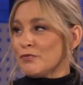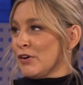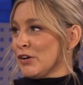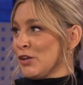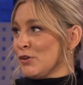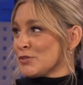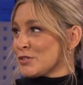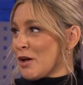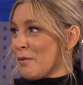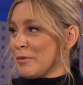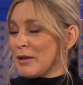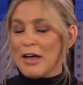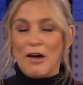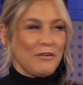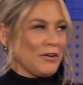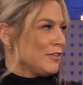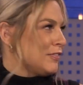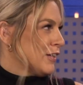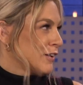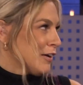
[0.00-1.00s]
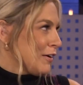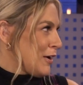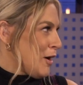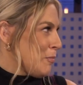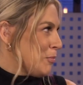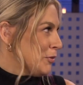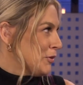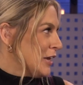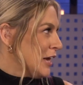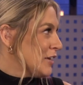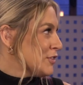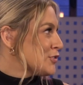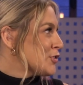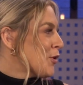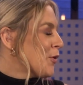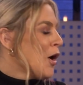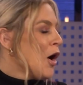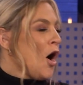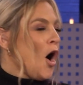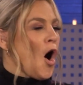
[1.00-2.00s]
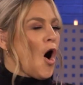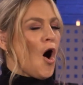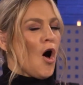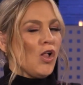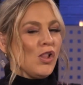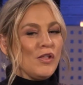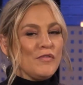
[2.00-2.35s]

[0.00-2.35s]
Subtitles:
video is coming out in like a couple days. So all